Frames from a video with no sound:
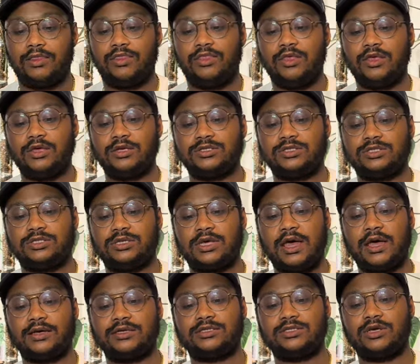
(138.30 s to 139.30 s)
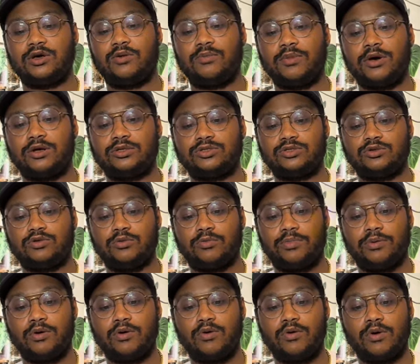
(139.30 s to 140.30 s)
this XL modular
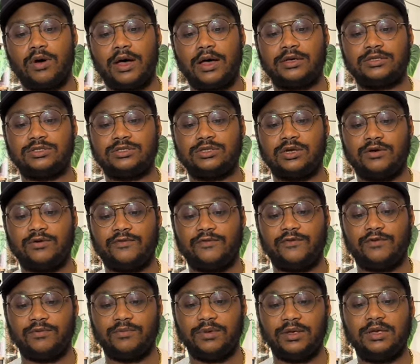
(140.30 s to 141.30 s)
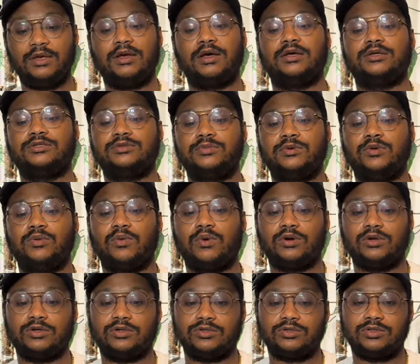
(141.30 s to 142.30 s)
pole has done for me has been
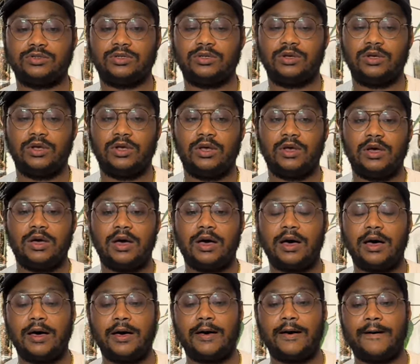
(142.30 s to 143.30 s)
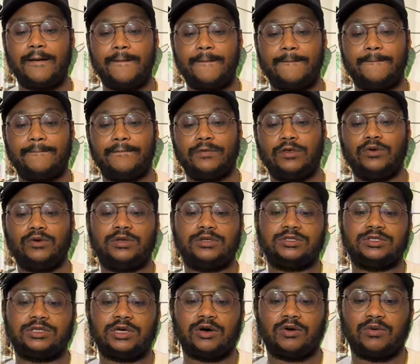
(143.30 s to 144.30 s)
wonders. You can
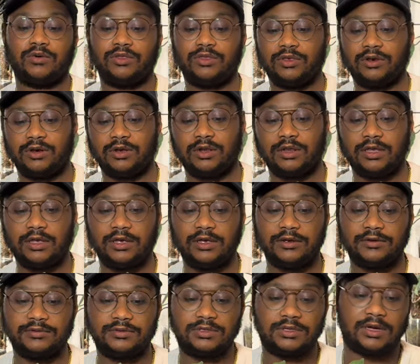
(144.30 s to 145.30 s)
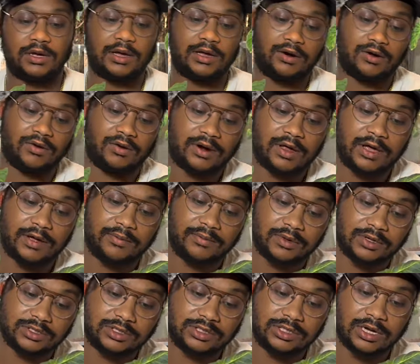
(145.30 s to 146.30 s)
tell within the leaves I don't have
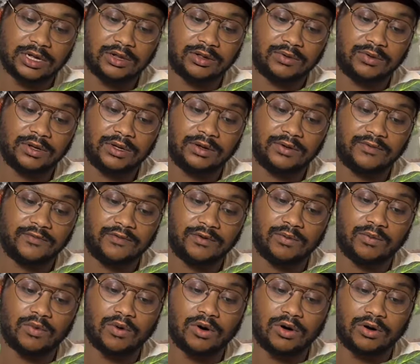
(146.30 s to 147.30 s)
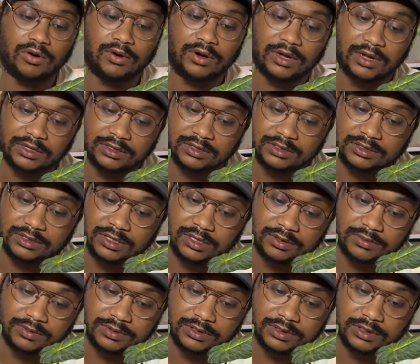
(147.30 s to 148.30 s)
much yellowing from watering at the
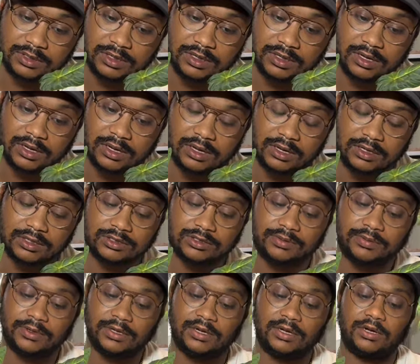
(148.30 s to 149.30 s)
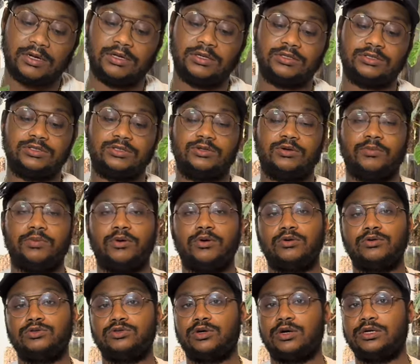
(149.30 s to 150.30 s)
tips, and it's because the
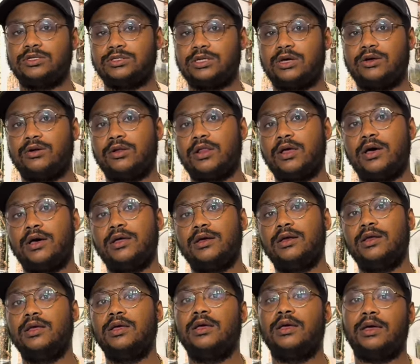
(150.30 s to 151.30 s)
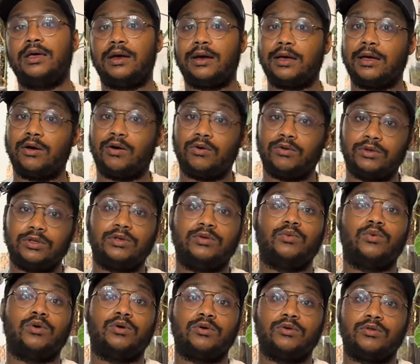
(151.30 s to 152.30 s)
pole dries out a lot and I only
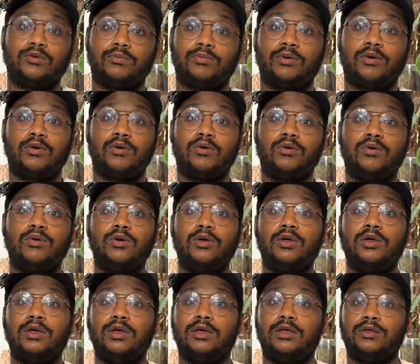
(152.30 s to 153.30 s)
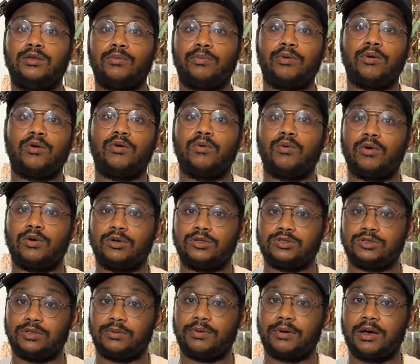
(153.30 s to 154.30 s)
water the pole and the pole waters
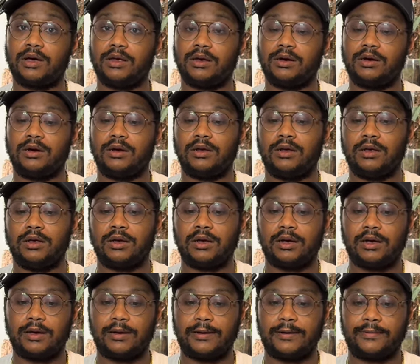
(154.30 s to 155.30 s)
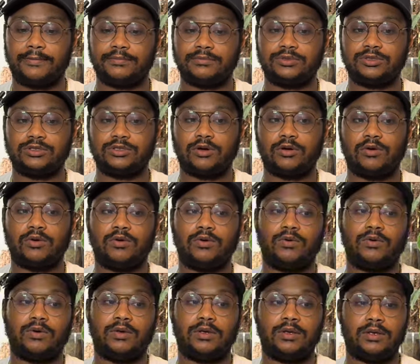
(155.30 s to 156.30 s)
the pot. So
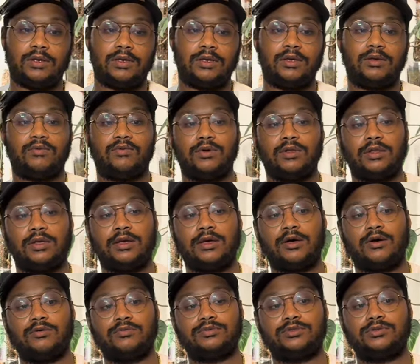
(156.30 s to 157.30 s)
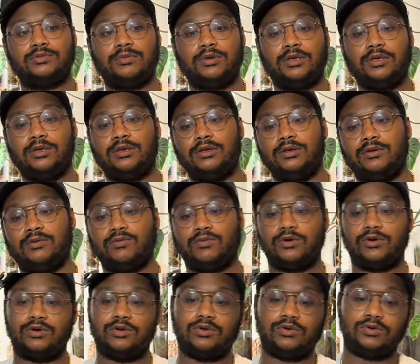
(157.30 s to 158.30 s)
it really helps me
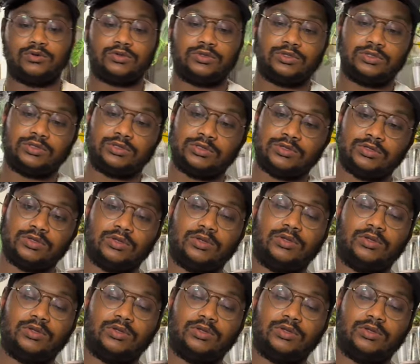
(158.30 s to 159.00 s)
reduce